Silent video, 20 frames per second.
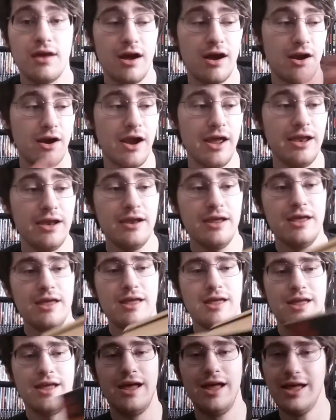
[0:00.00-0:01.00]
All right,
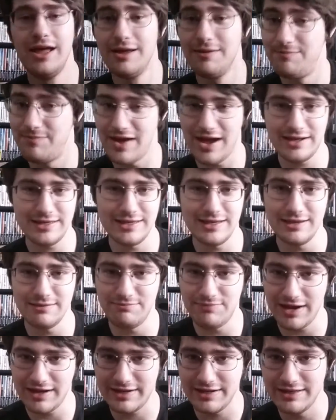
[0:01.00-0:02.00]
back to
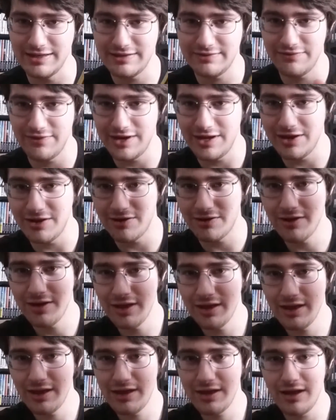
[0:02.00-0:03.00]
this video.
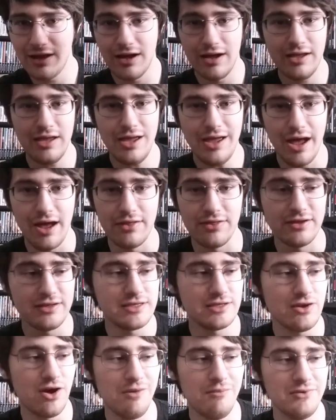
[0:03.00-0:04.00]
Yeah,
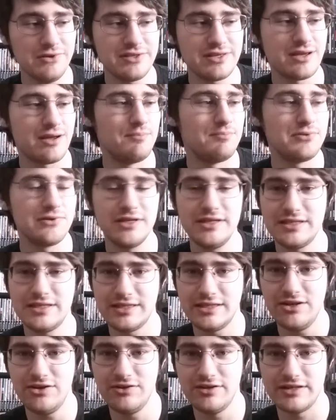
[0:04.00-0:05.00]
this is almost the complete
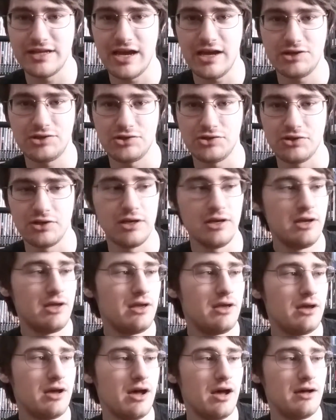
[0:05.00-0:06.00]
series actually.
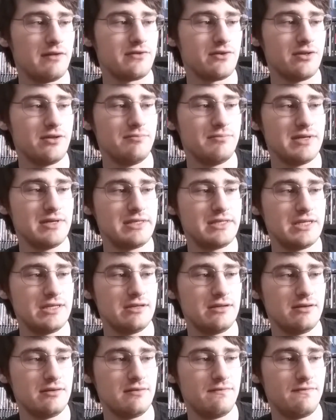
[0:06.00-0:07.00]
It's only
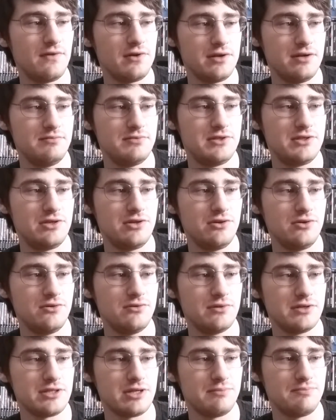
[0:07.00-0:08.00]
missing Volume 2,
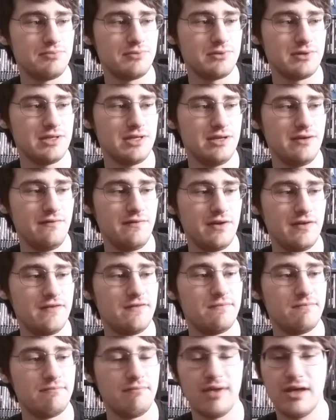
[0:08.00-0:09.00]
which I believe
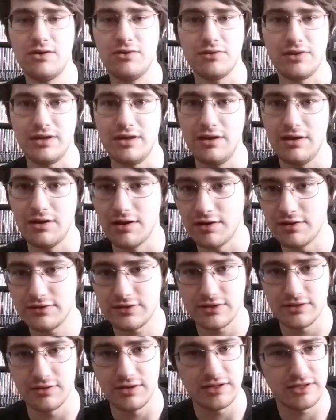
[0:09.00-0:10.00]
is Metal Gear,
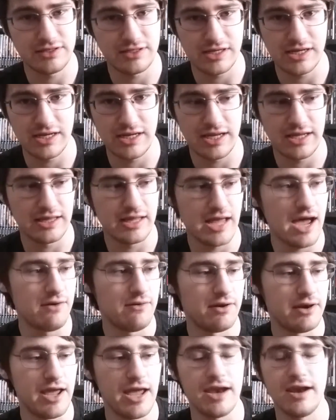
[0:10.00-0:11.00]
so I just need to get that
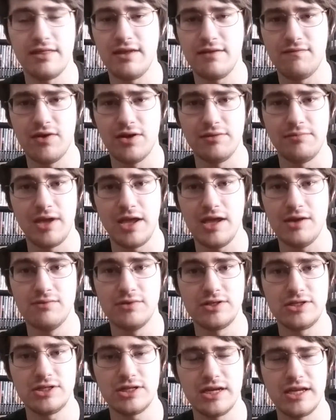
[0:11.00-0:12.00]
one. And I think Volume 8,
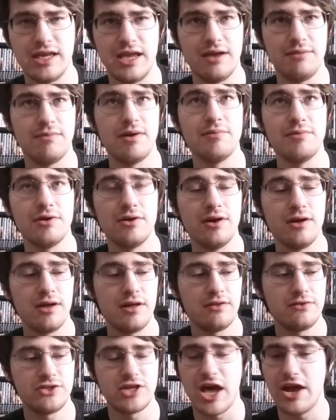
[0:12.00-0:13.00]
which I can't remember,
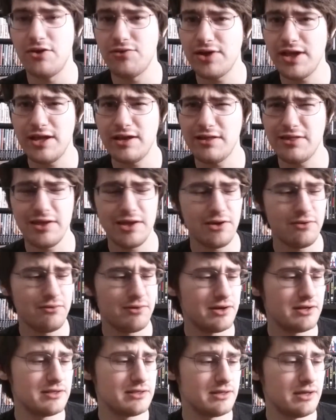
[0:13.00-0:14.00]
Shadowgate I think it
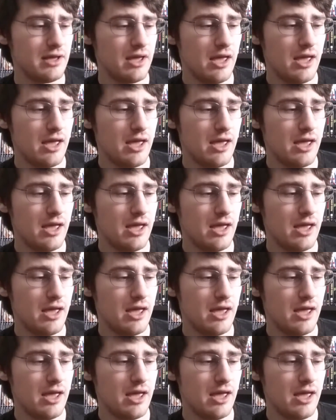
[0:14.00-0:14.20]
was.